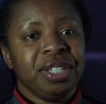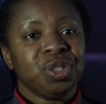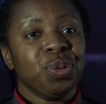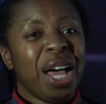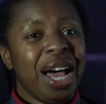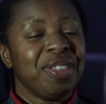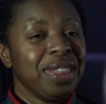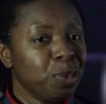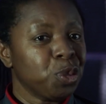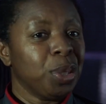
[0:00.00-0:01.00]
So the, I
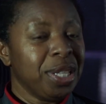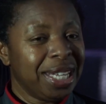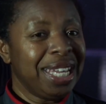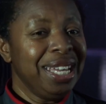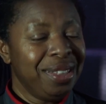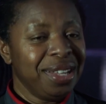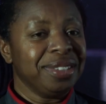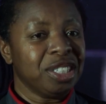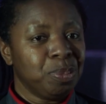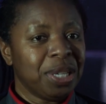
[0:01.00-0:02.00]
think that was one of the key
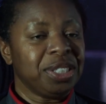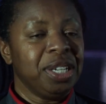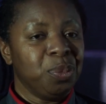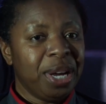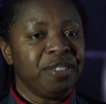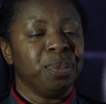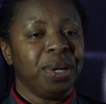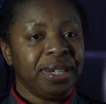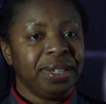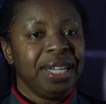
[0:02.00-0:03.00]
things, especially in wave
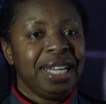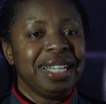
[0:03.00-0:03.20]
one,